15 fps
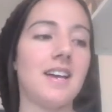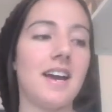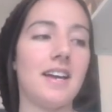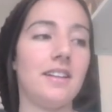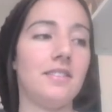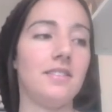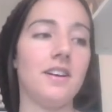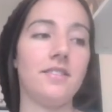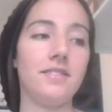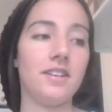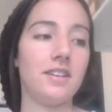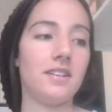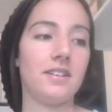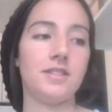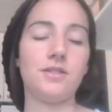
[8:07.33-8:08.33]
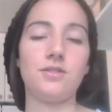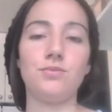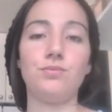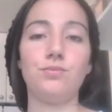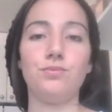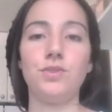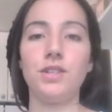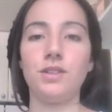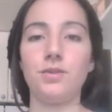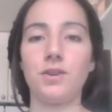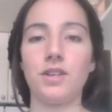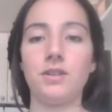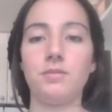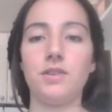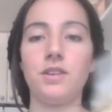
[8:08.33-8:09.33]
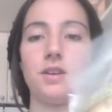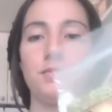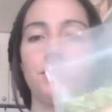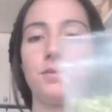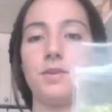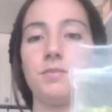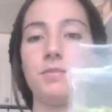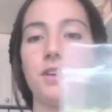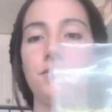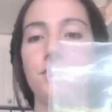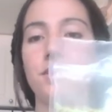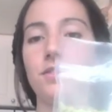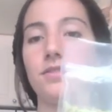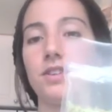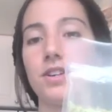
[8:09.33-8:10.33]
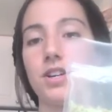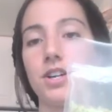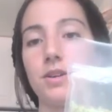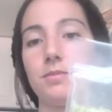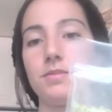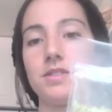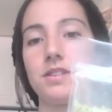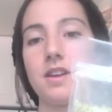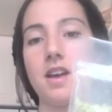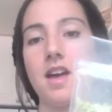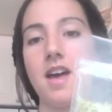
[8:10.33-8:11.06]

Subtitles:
I love it. It's really quickly becoming one of my favorite herbs.